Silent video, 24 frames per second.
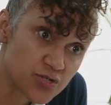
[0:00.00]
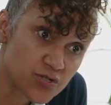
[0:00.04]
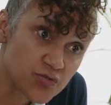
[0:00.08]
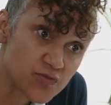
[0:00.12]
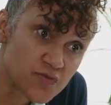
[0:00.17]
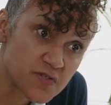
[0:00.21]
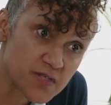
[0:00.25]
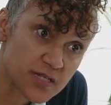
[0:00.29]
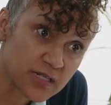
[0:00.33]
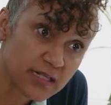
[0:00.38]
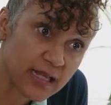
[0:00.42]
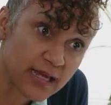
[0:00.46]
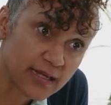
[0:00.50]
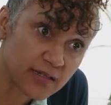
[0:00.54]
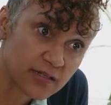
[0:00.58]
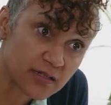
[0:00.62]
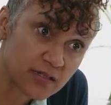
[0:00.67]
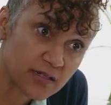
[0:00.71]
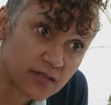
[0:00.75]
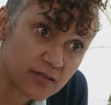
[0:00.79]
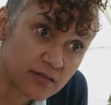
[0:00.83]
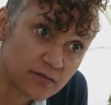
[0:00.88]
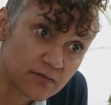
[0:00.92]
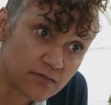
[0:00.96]
you
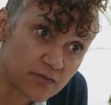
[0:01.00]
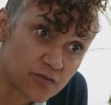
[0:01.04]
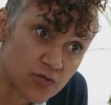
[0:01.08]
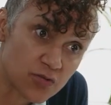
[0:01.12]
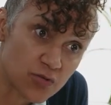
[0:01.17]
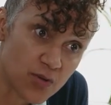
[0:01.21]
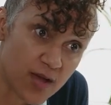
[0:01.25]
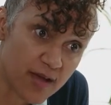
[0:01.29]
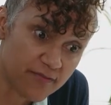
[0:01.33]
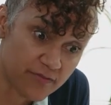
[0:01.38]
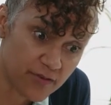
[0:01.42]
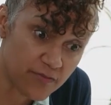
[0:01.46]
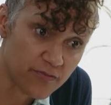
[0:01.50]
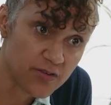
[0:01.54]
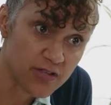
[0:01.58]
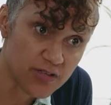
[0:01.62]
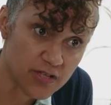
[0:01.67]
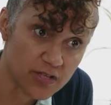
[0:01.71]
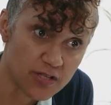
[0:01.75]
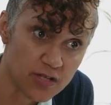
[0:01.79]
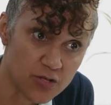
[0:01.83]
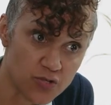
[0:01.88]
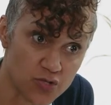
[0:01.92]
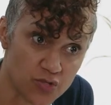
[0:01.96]
selected so you have
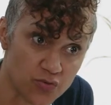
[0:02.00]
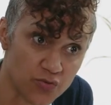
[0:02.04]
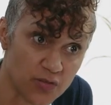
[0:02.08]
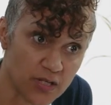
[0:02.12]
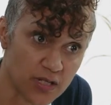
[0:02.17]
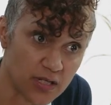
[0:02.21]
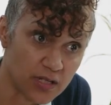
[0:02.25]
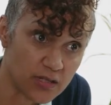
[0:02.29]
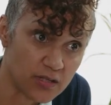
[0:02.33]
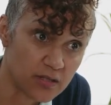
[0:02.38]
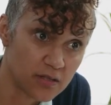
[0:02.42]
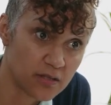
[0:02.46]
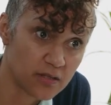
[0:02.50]
everything that you need.